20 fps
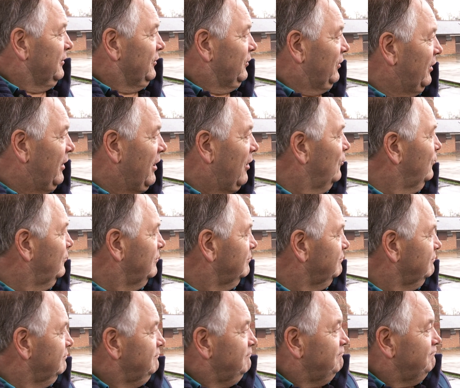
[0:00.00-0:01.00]
you know,
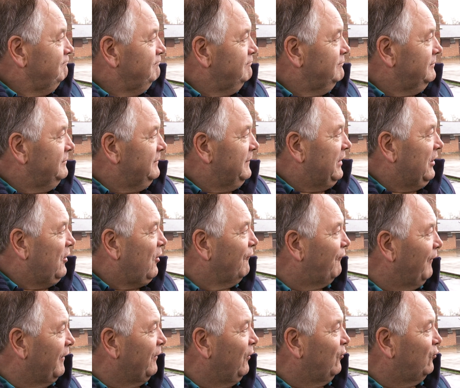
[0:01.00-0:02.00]
I
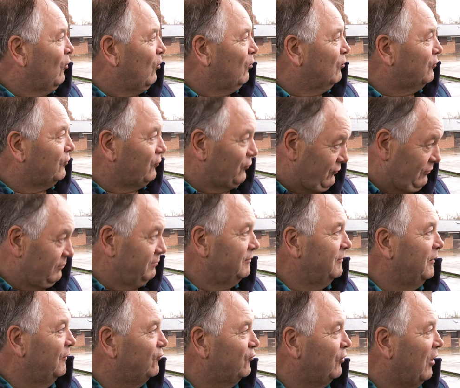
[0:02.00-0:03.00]
think the dogs
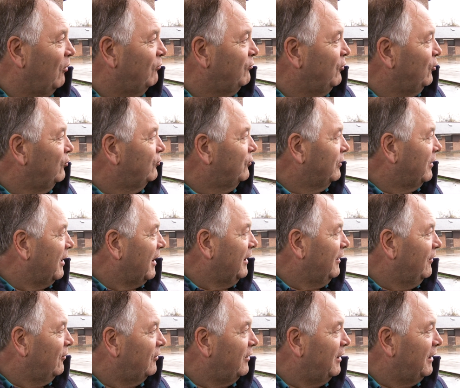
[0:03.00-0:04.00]
have shown you today
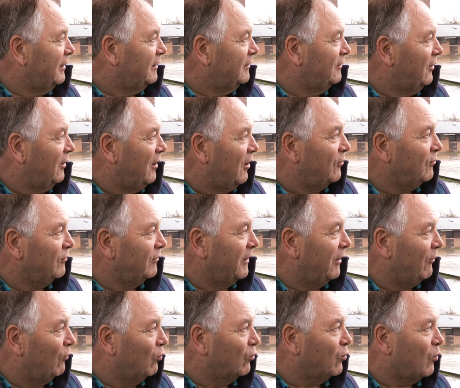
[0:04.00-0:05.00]
that they're, you know, they're all